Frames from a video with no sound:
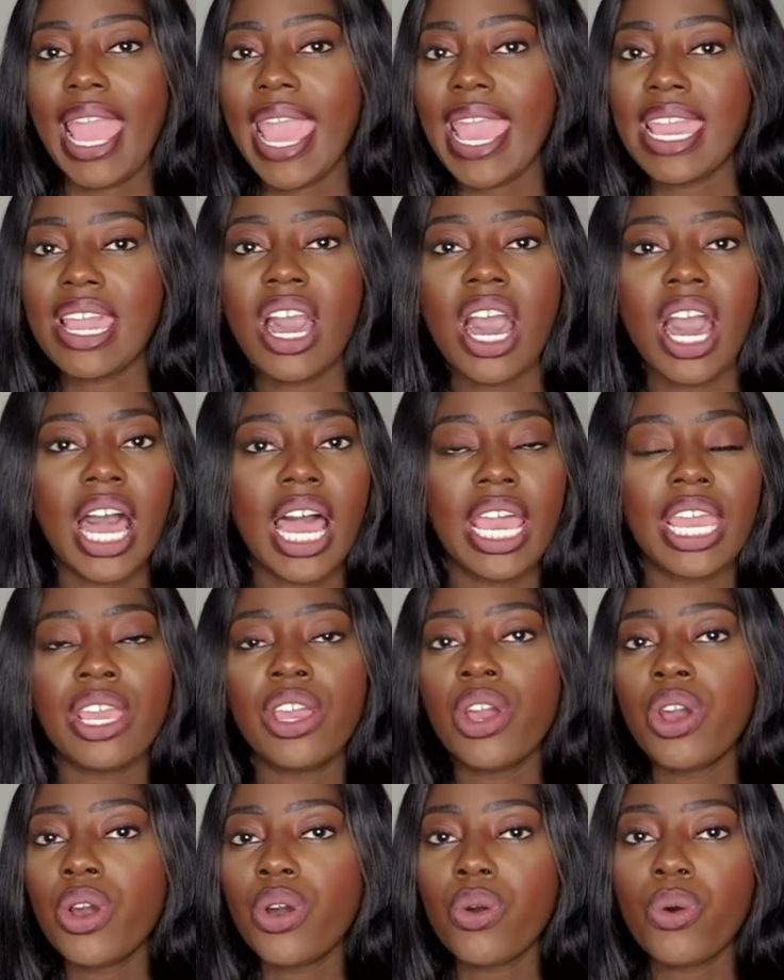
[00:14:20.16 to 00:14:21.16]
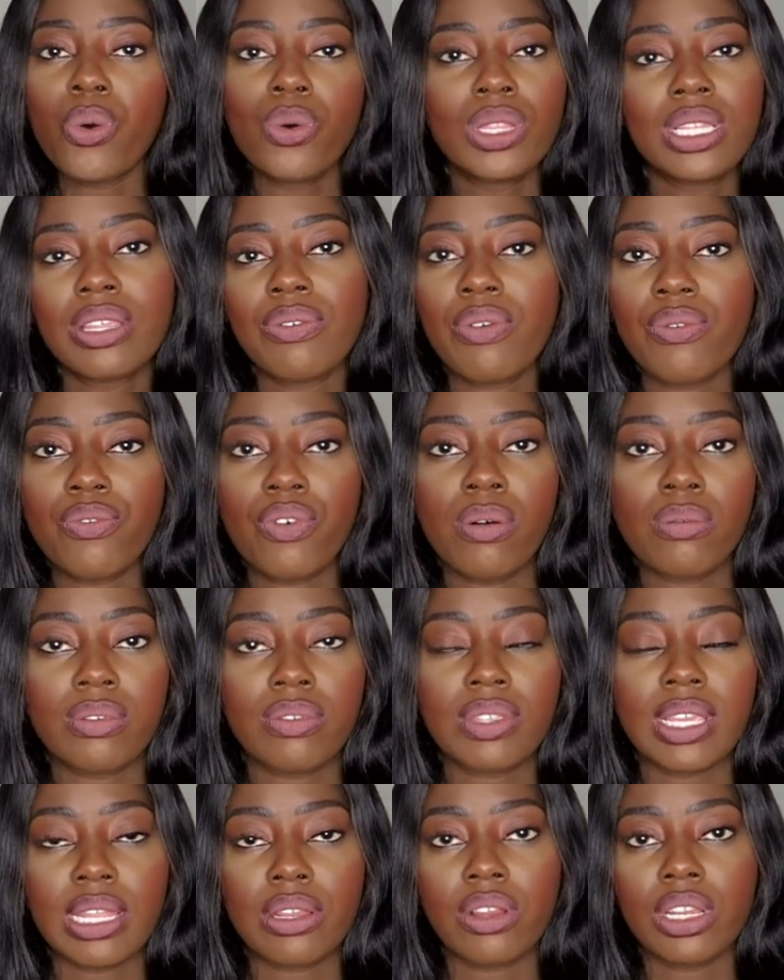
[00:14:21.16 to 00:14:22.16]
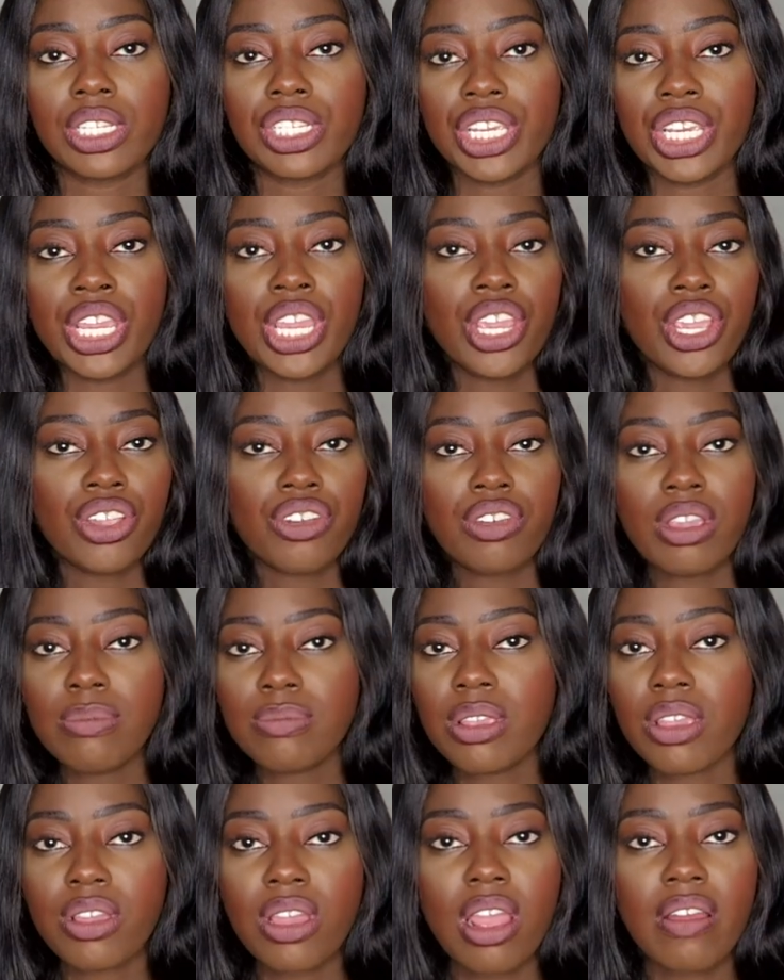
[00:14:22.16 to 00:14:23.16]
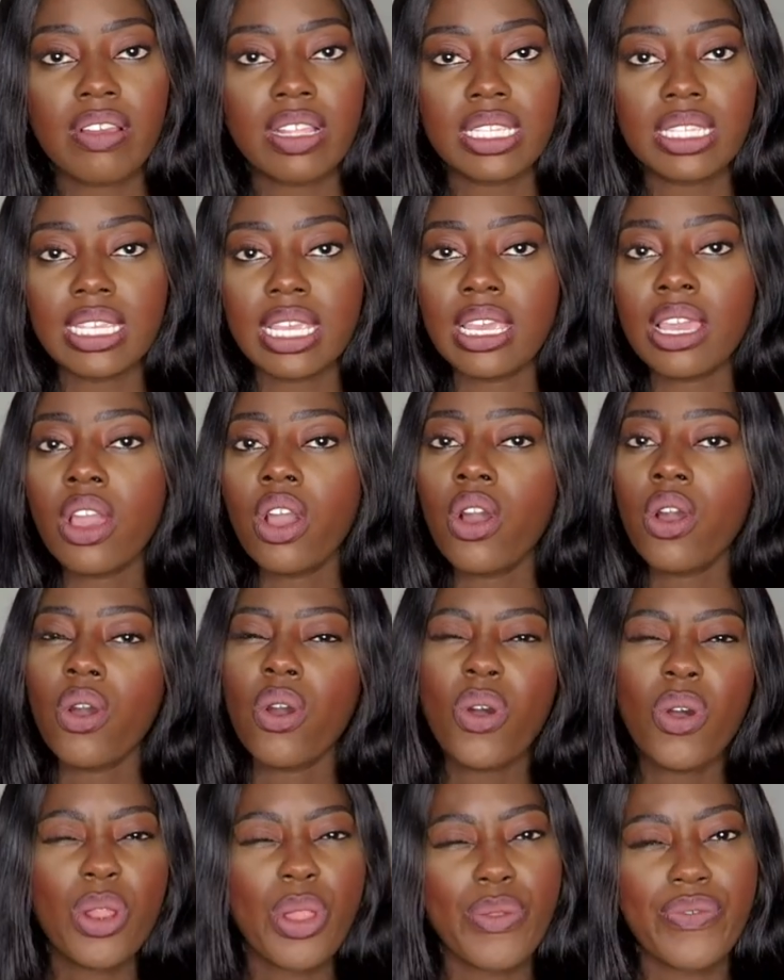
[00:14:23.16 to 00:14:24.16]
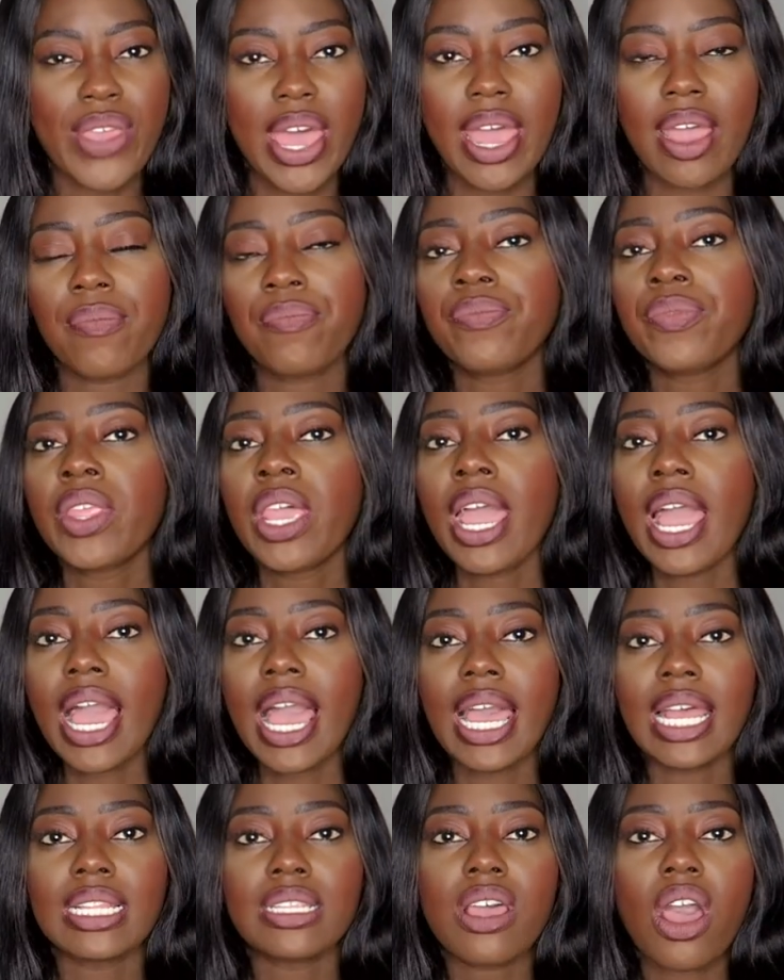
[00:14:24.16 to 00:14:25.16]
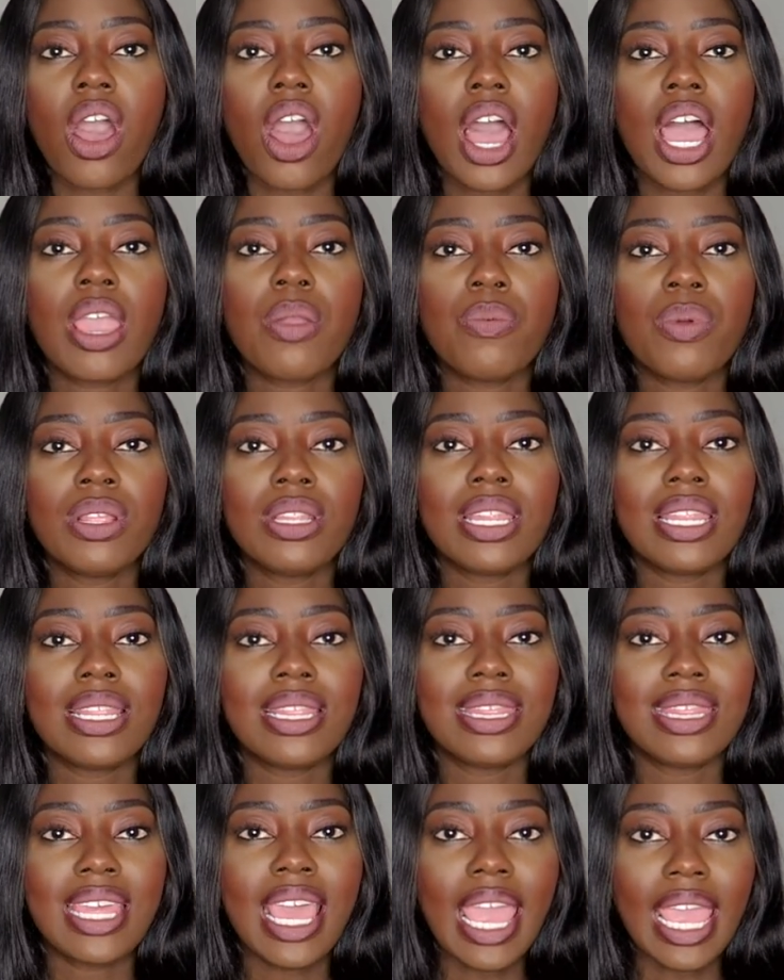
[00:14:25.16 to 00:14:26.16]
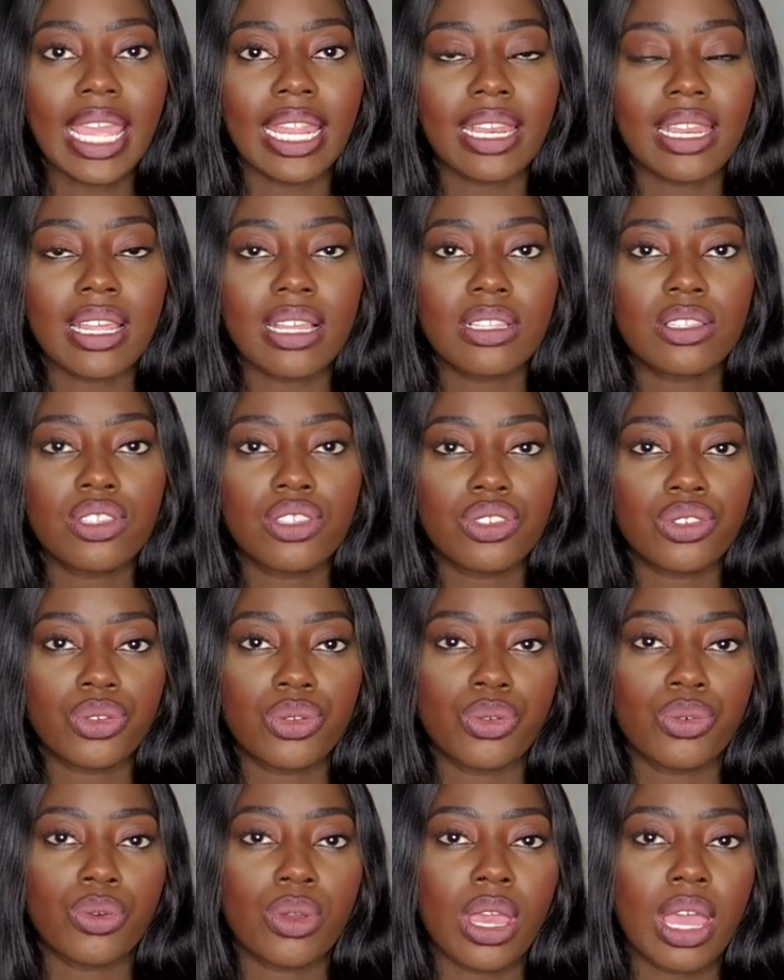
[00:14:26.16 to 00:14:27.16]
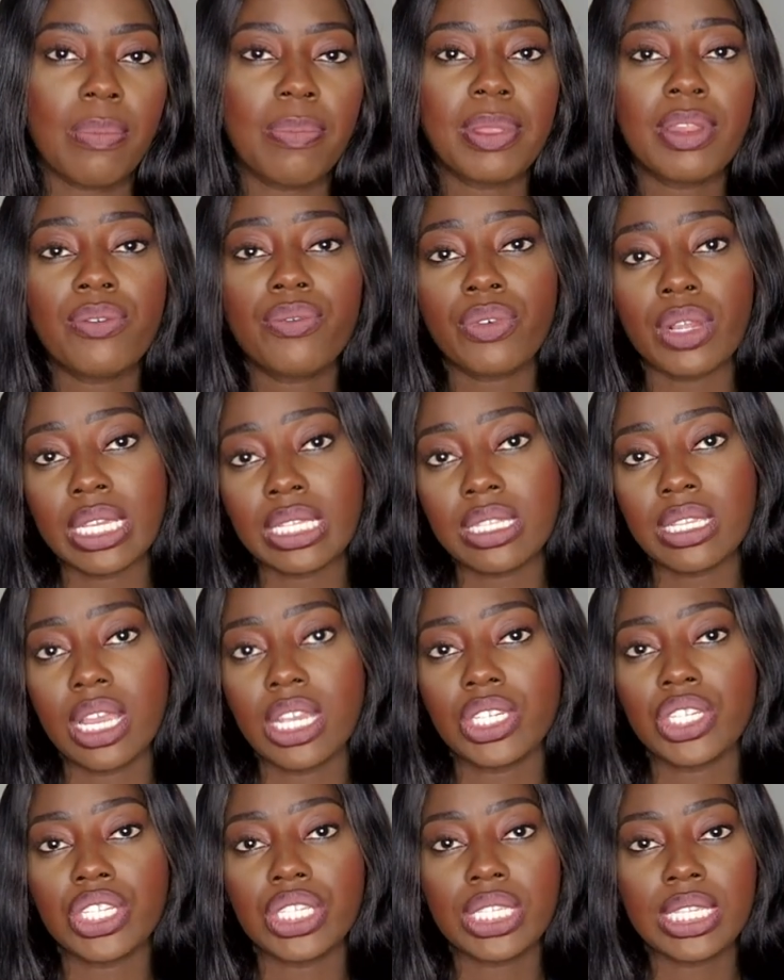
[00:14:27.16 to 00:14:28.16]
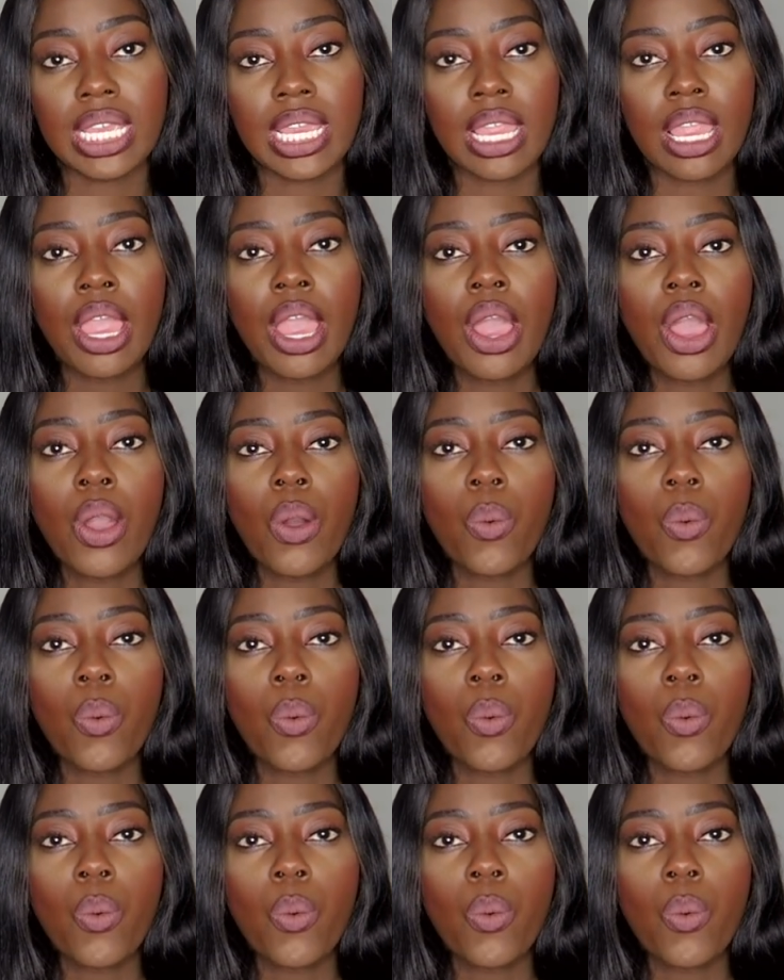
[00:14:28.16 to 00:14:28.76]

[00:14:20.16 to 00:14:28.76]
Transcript: AI, all the different forms of technology, cryptocurrency, all of that. And I would then do a bit of research to see